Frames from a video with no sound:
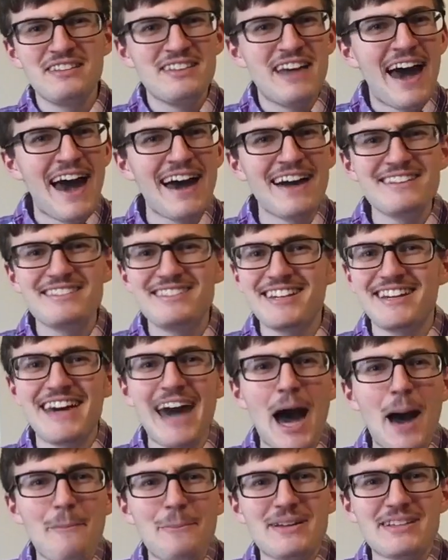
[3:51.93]
head
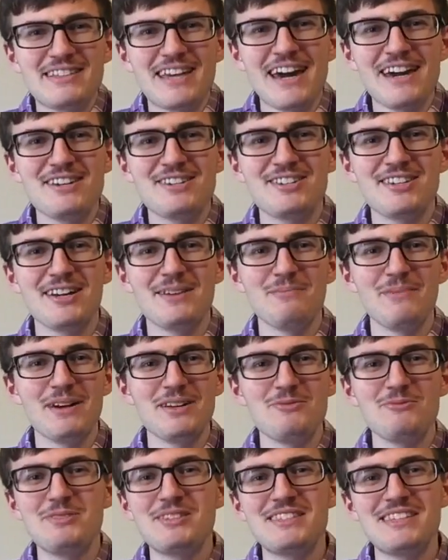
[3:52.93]
decapitation, but
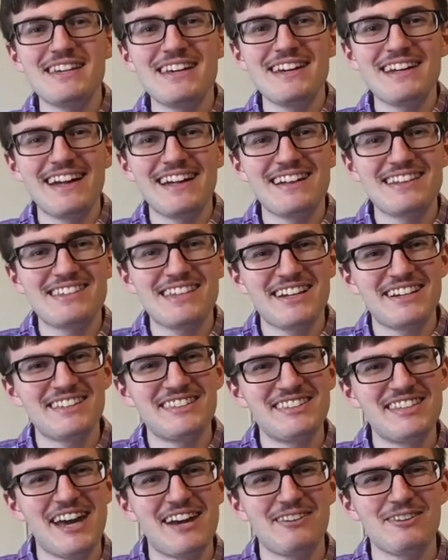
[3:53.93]
you see it and it's like
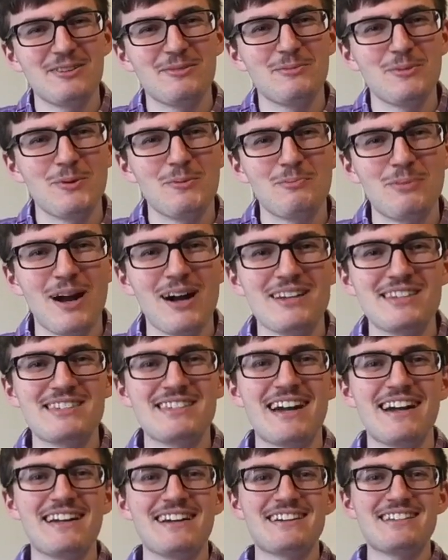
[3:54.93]
terrible
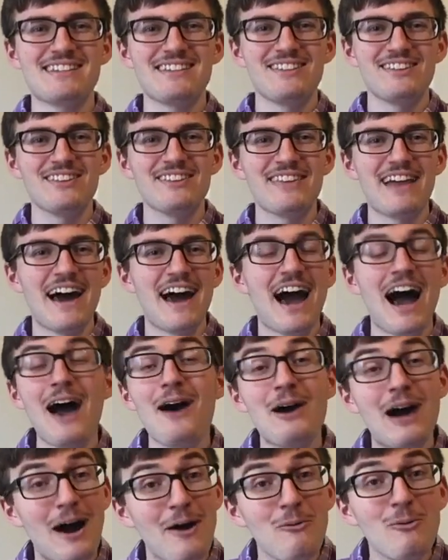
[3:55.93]
prosthetics and all
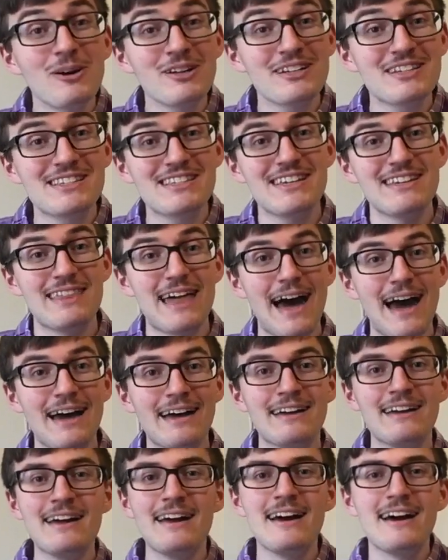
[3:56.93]
that. I want to see
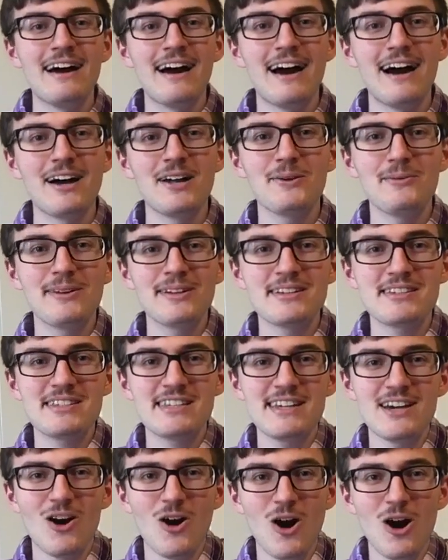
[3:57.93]
that. I don't want to
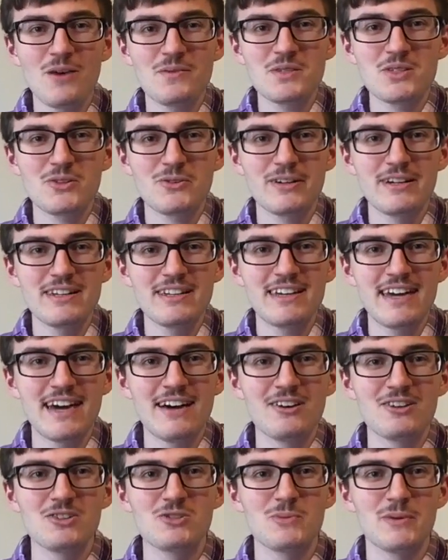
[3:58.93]
see off-screen
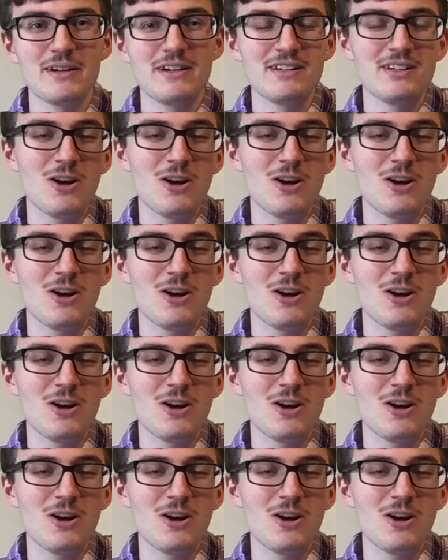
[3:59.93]
kills where you